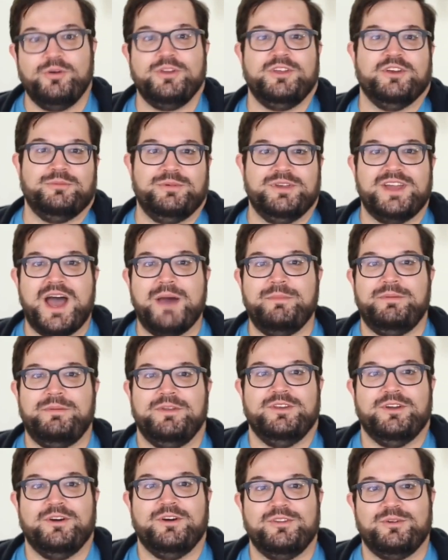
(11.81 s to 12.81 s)
You'll be happy
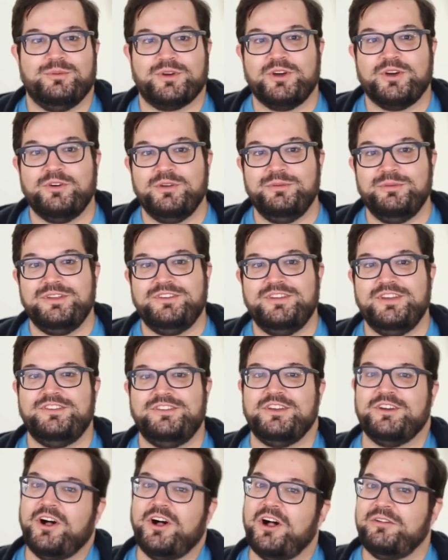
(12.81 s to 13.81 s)
to know that we're going to be
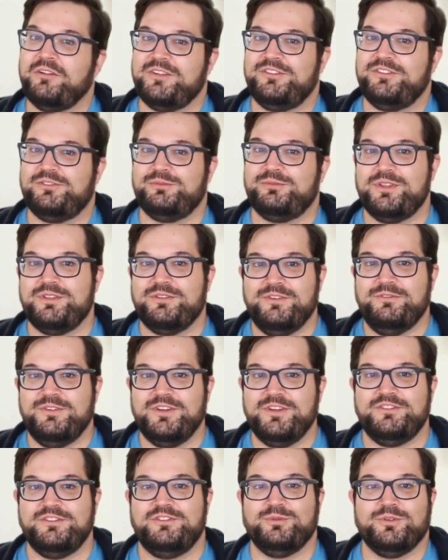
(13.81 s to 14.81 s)
teaching all this with
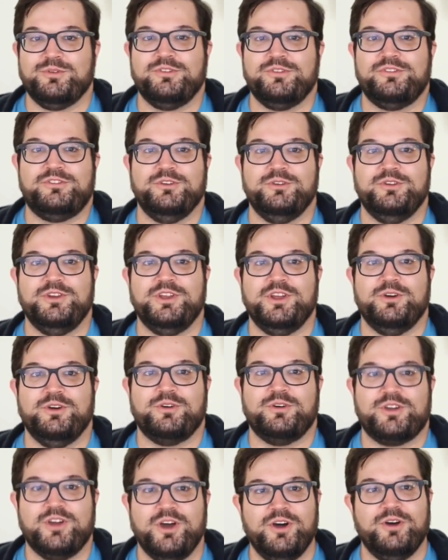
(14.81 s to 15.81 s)
Visual
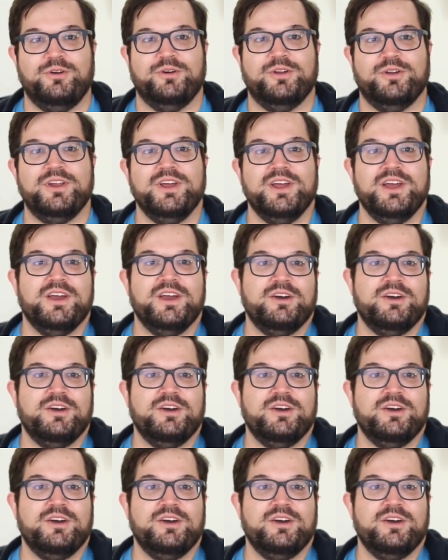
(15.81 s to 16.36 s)
Studio Code,